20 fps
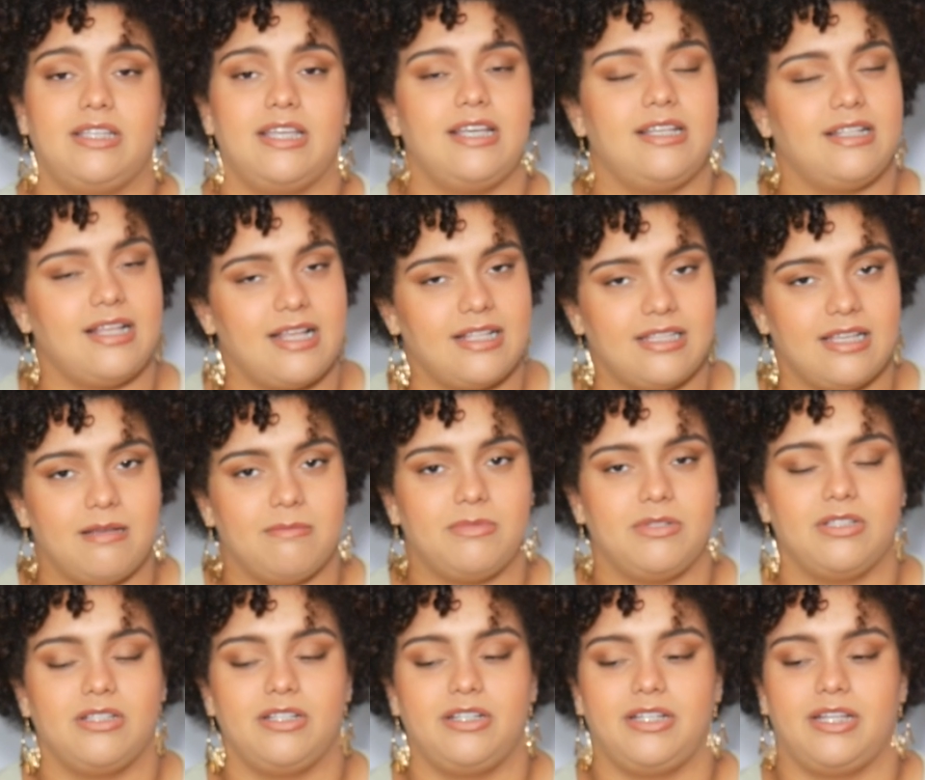Take that time
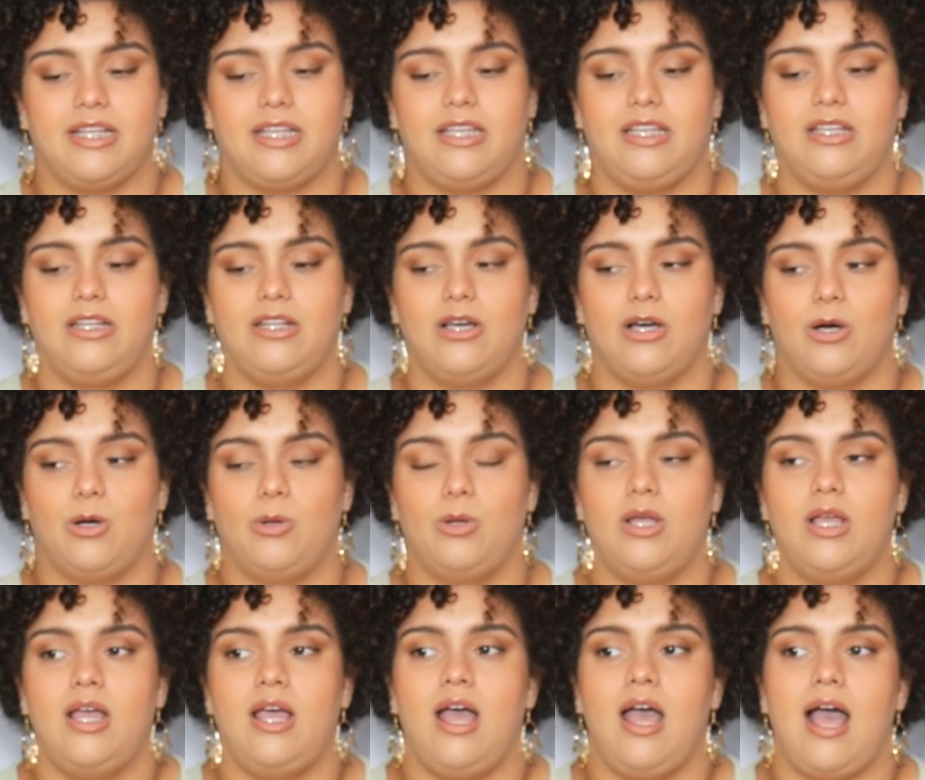to learn it. You know,
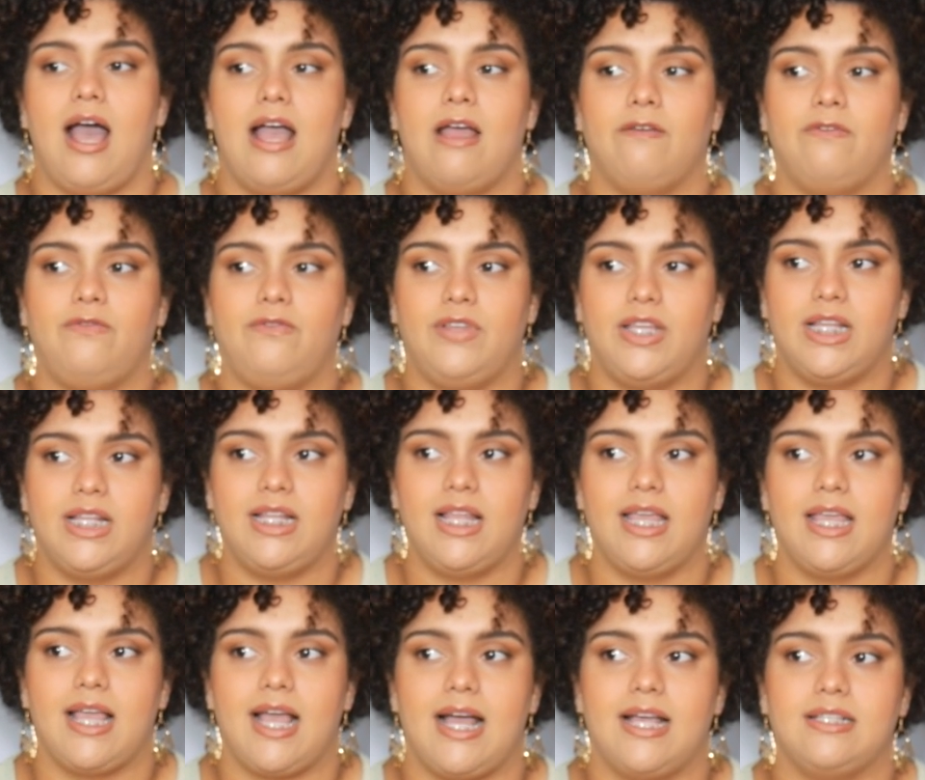I feel
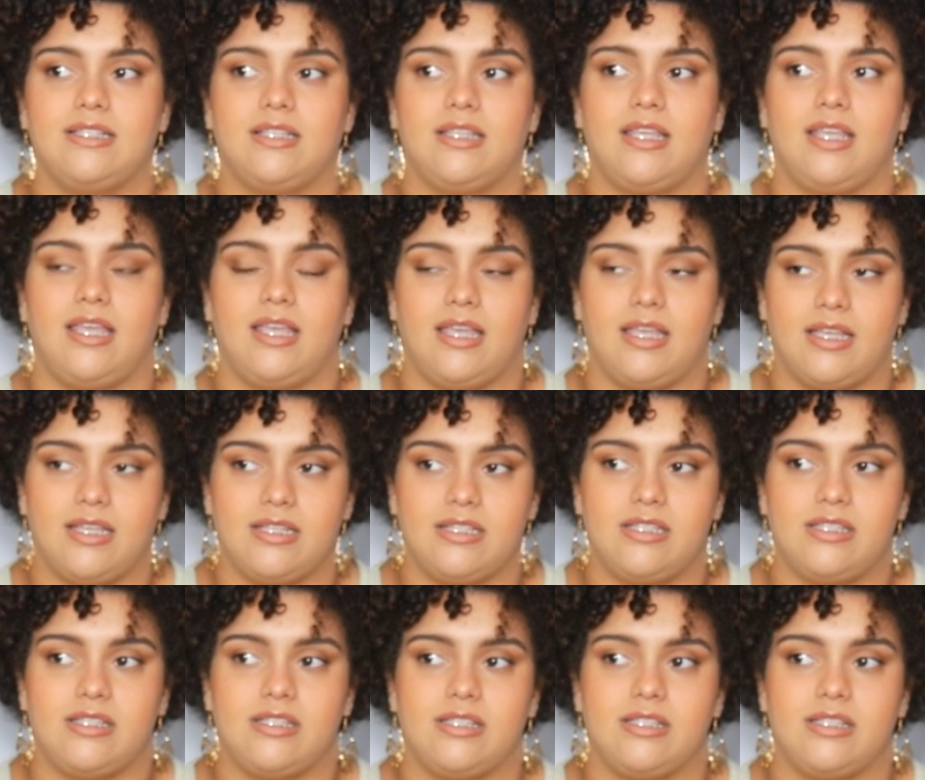like as kids,